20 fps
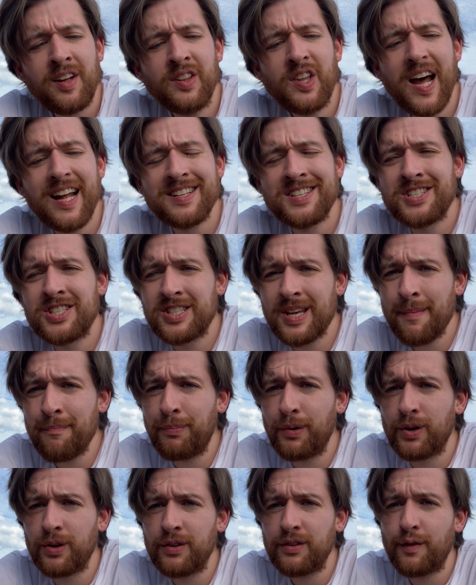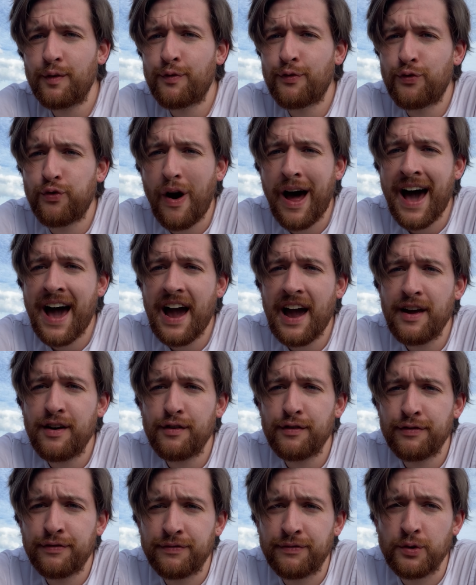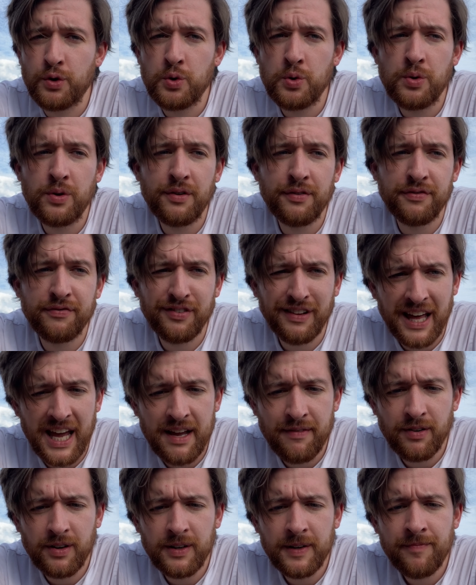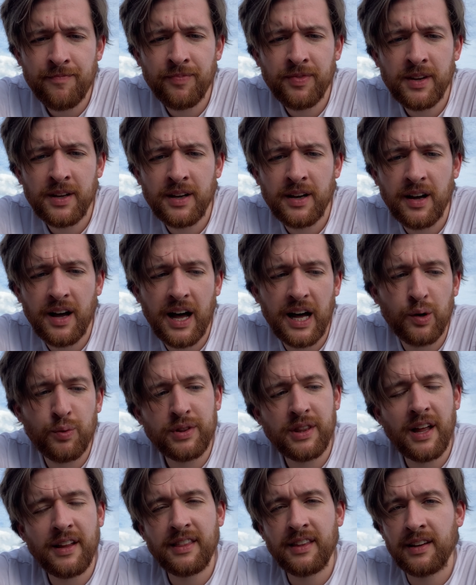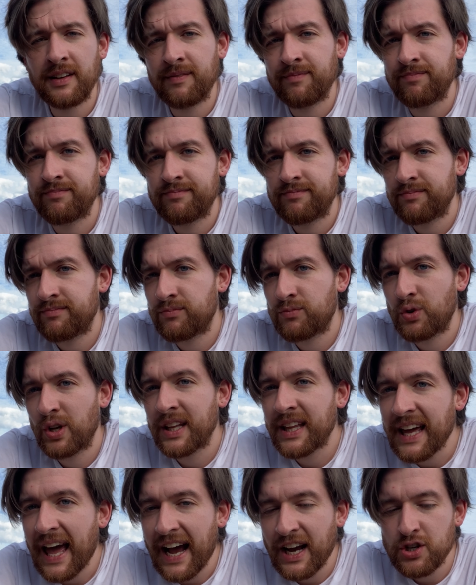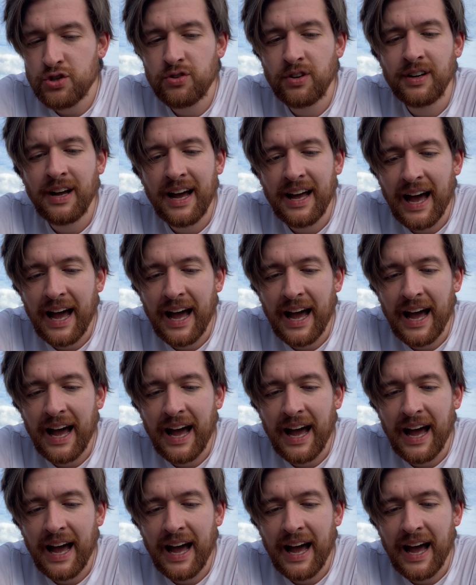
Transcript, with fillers: that simple fried food flavor with nothing really extra.